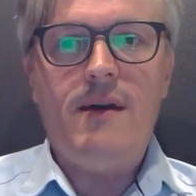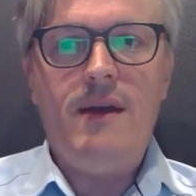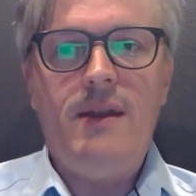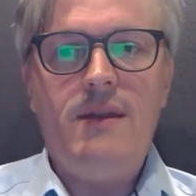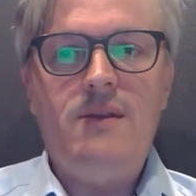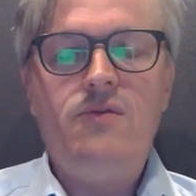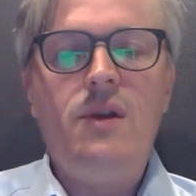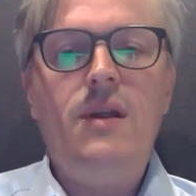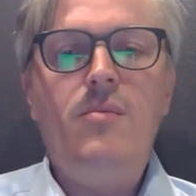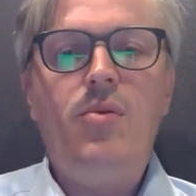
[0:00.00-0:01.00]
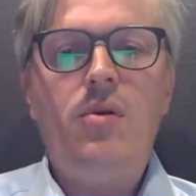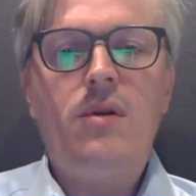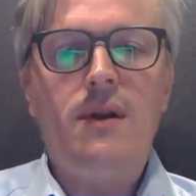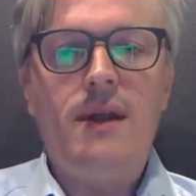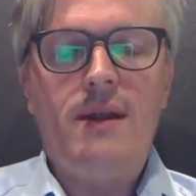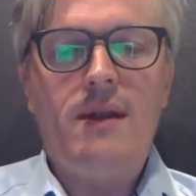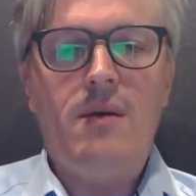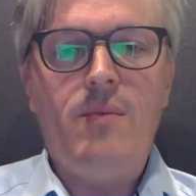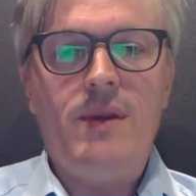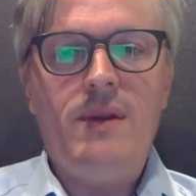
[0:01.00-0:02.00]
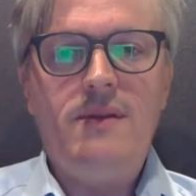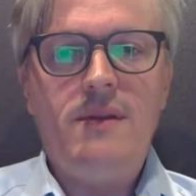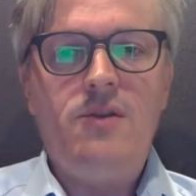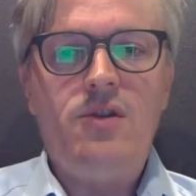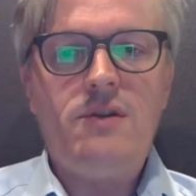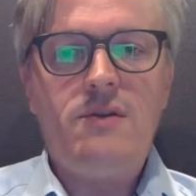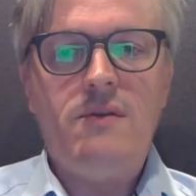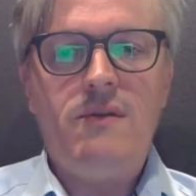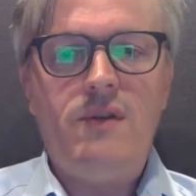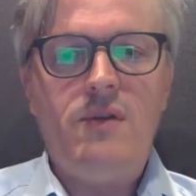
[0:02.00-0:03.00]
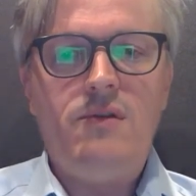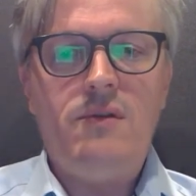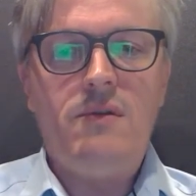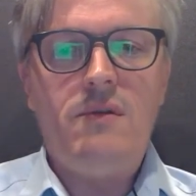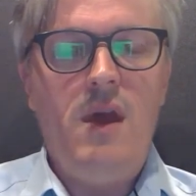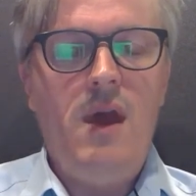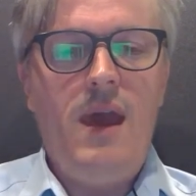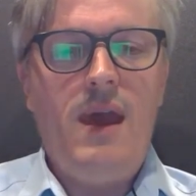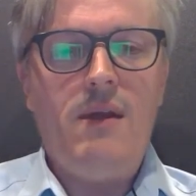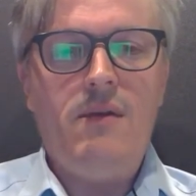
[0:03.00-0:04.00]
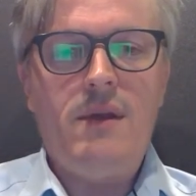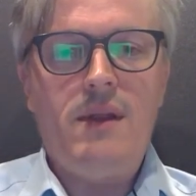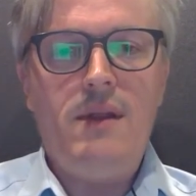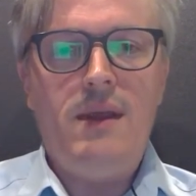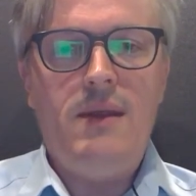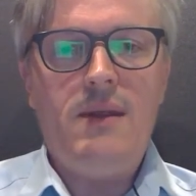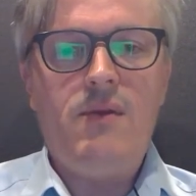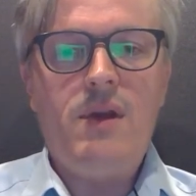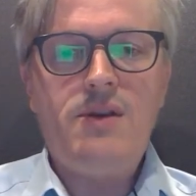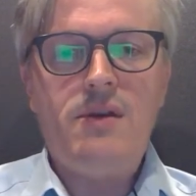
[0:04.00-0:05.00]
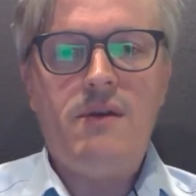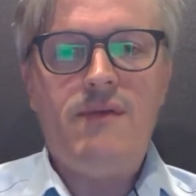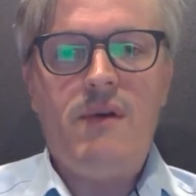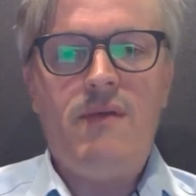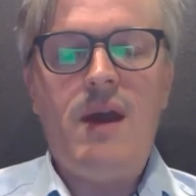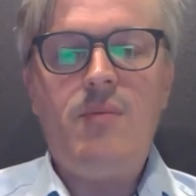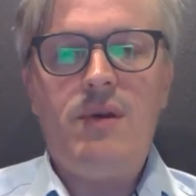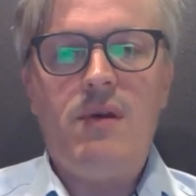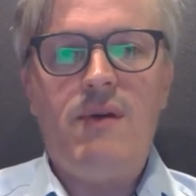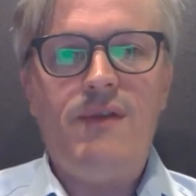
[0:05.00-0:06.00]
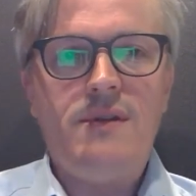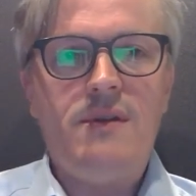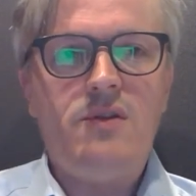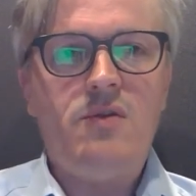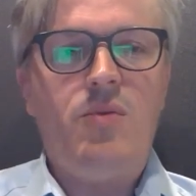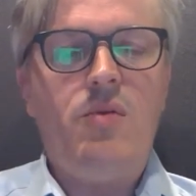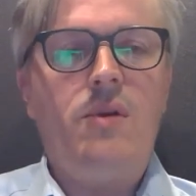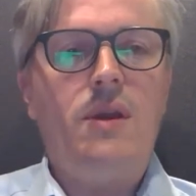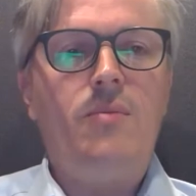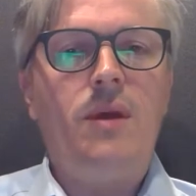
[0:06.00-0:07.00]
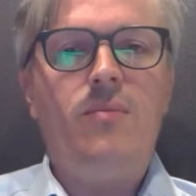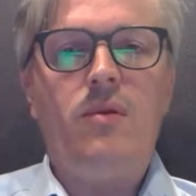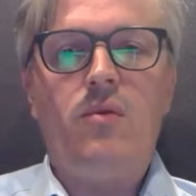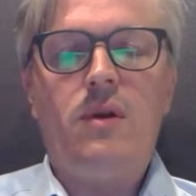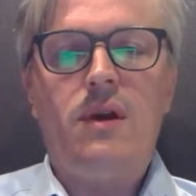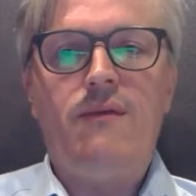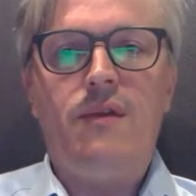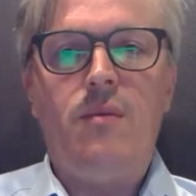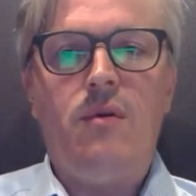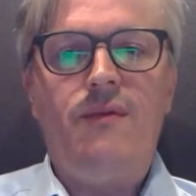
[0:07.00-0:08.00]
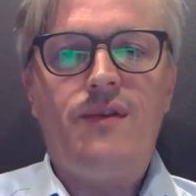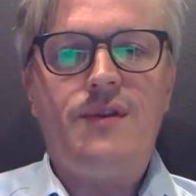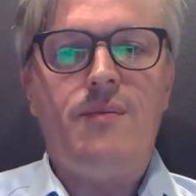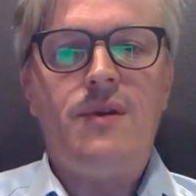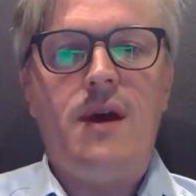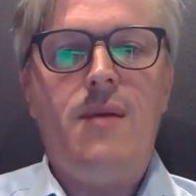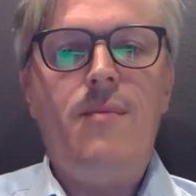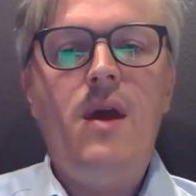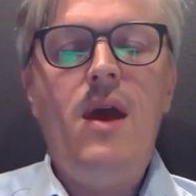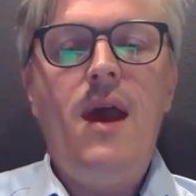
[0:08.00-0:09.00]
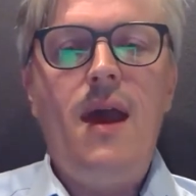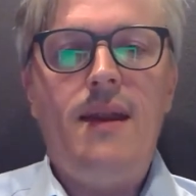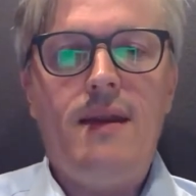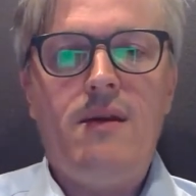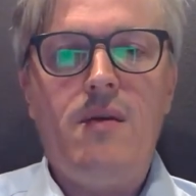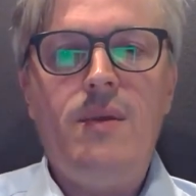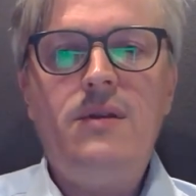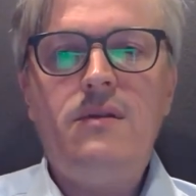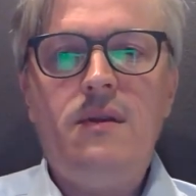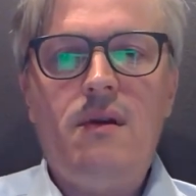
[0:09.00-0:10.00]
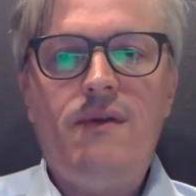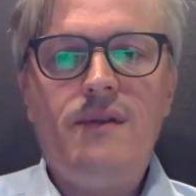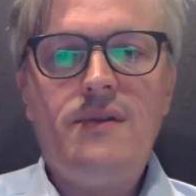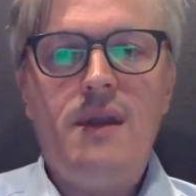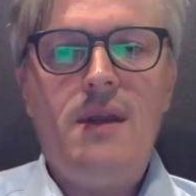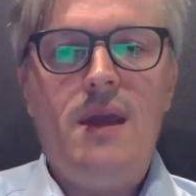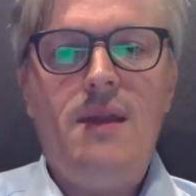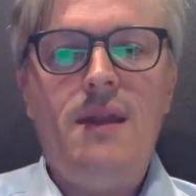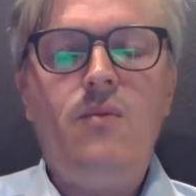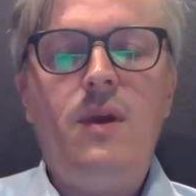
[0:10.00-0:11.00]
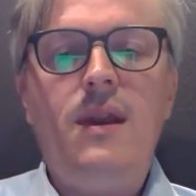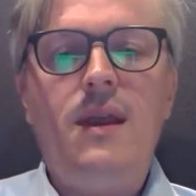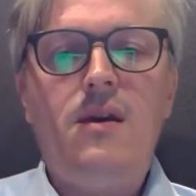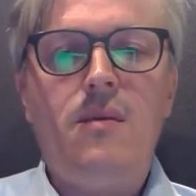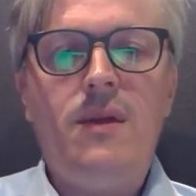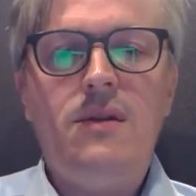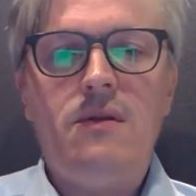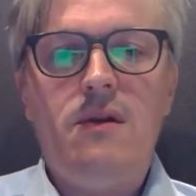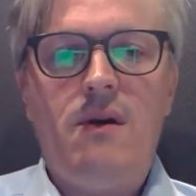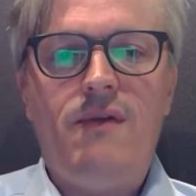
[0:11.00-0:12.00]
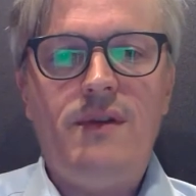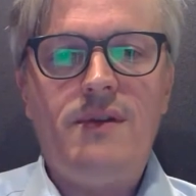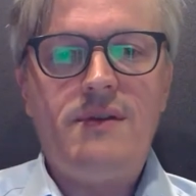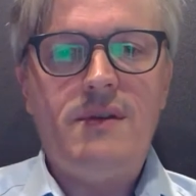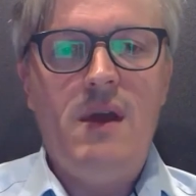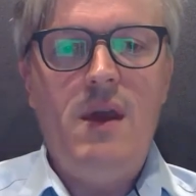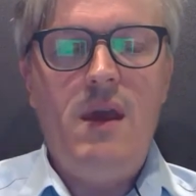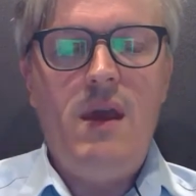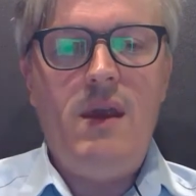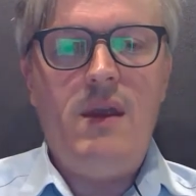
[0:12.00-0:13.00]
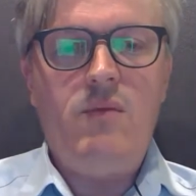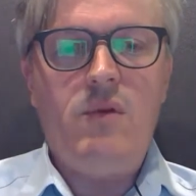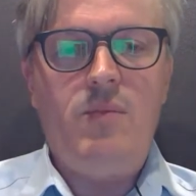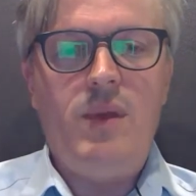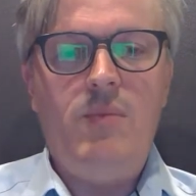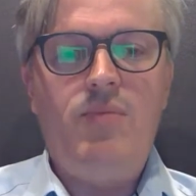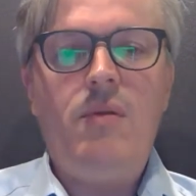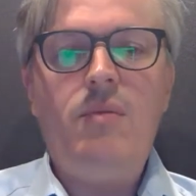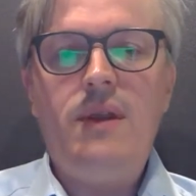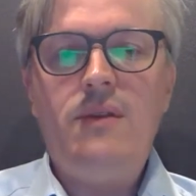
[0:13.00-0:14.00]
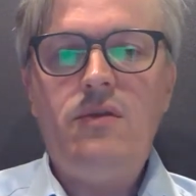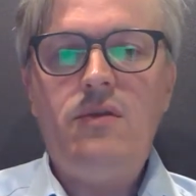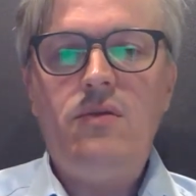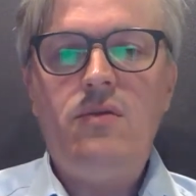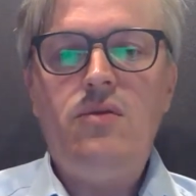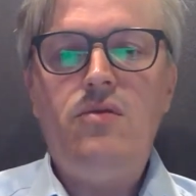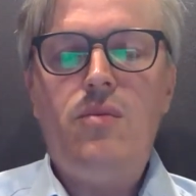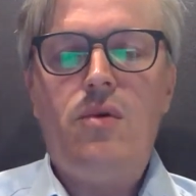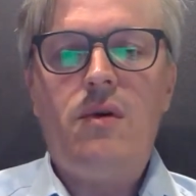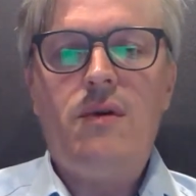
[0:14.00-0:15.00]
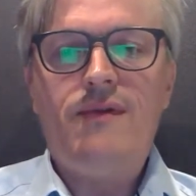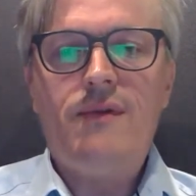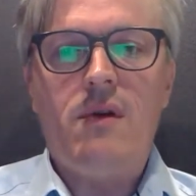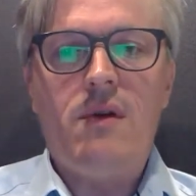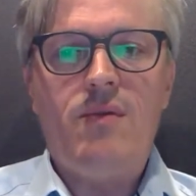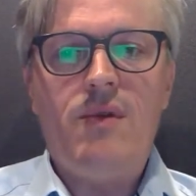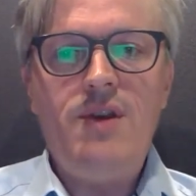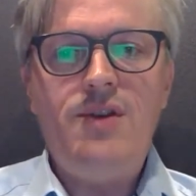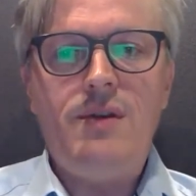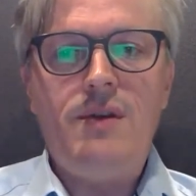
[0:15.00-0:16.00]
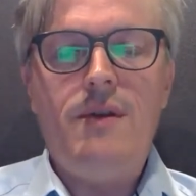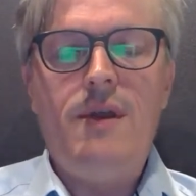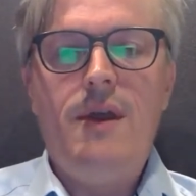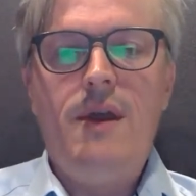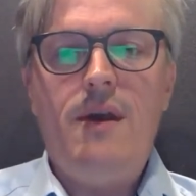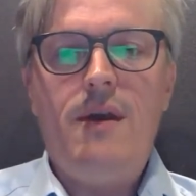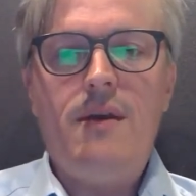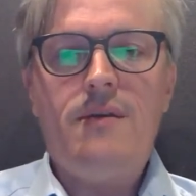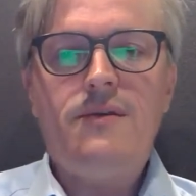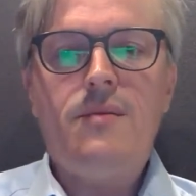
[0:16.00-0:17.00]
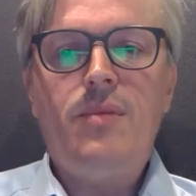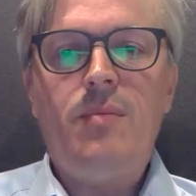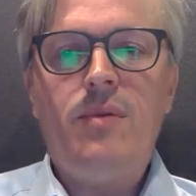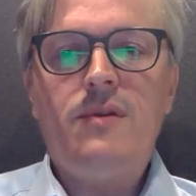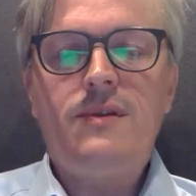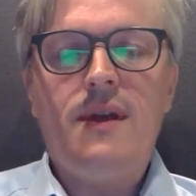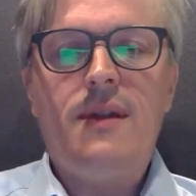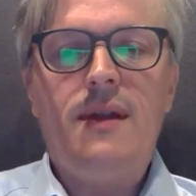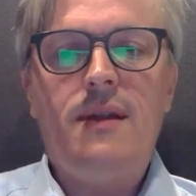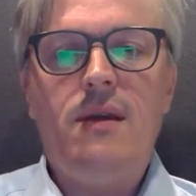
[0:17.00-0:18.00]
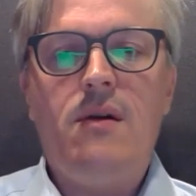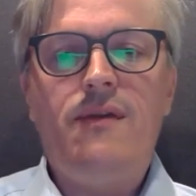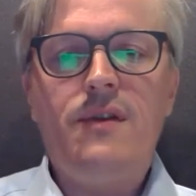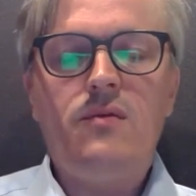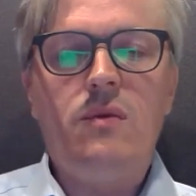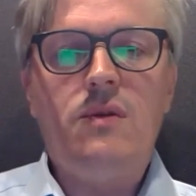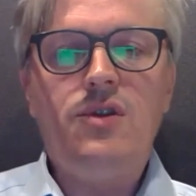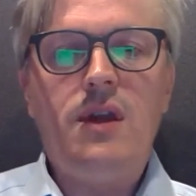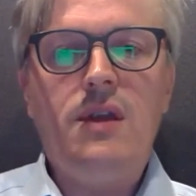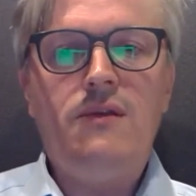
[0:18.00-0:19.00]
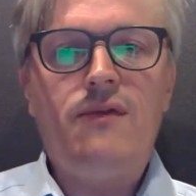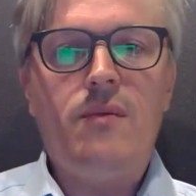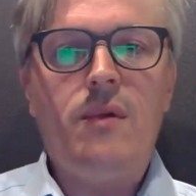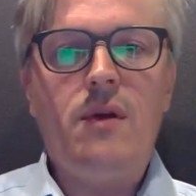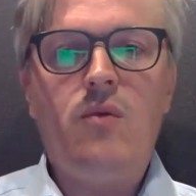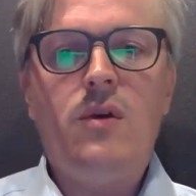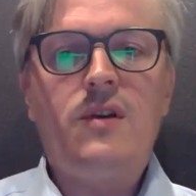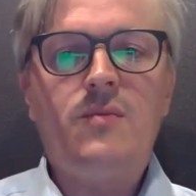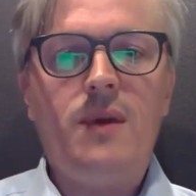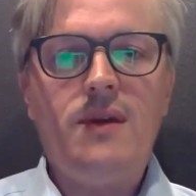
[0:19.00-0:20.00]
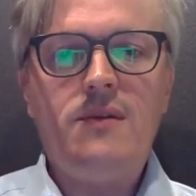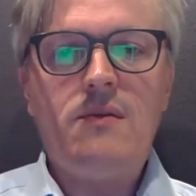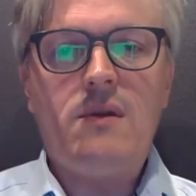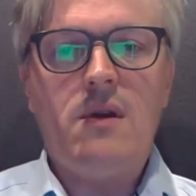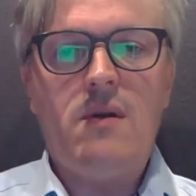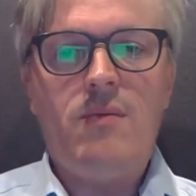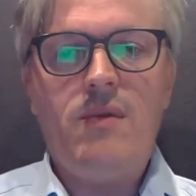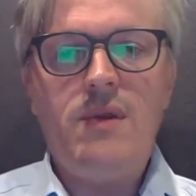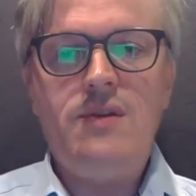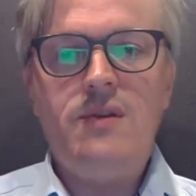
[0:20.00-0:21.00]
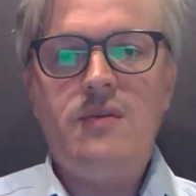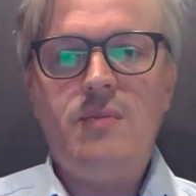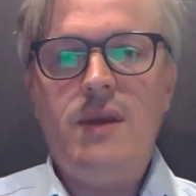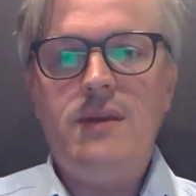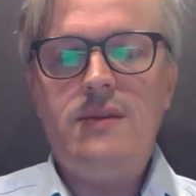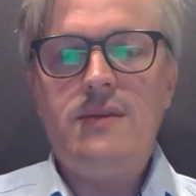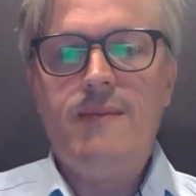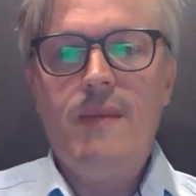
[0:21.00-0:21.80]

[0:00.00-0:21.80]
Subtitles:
it's really important that the companies adjust to the future and look in the direction of hybrid offices, supporting people working from home for some time and then come into the office. And then when they come into the office, it will be probably to do more of collaboration. Some people said that the office will change from a workspace to a collaboration space.